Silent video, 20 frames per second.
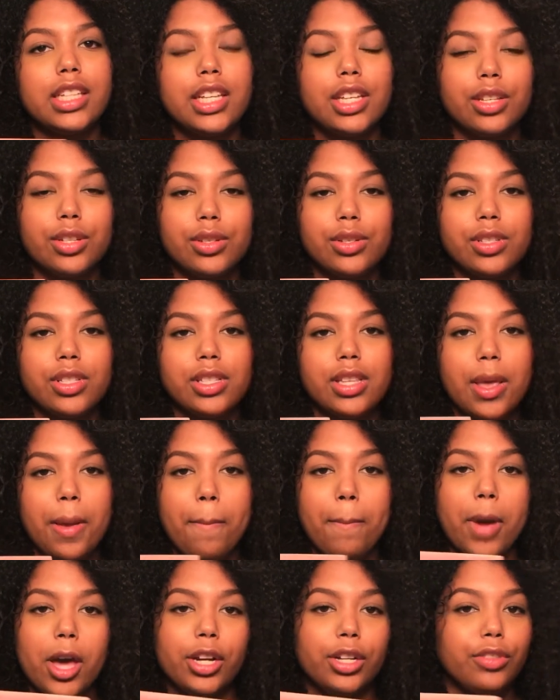Hills
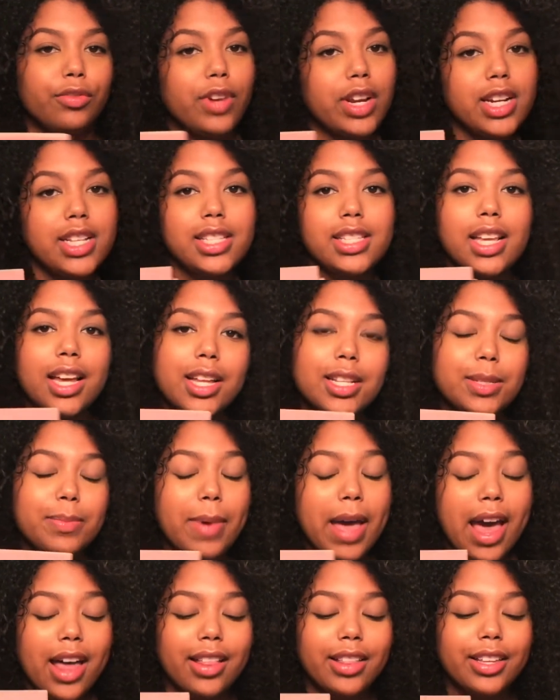Modern Renaissance
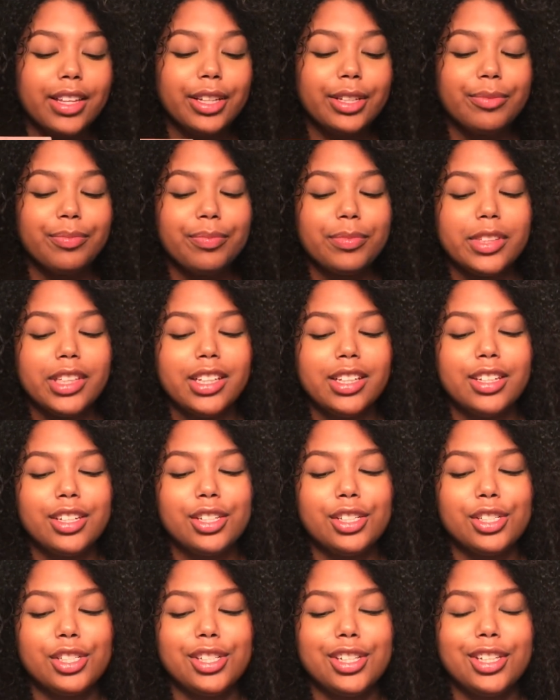palette.
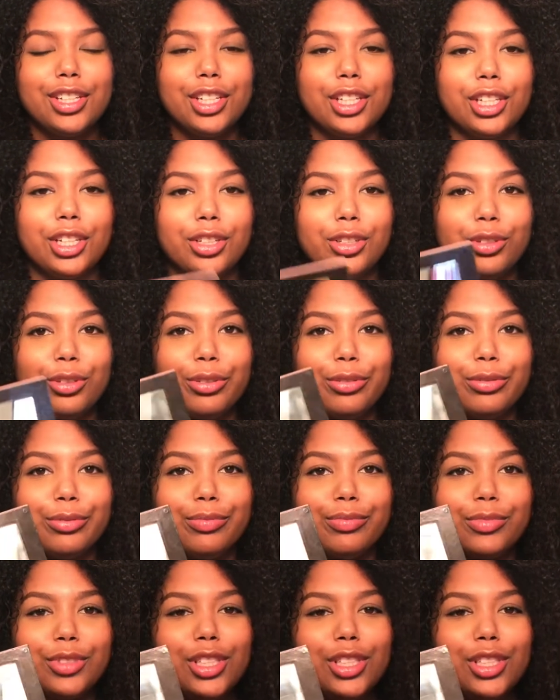She cute.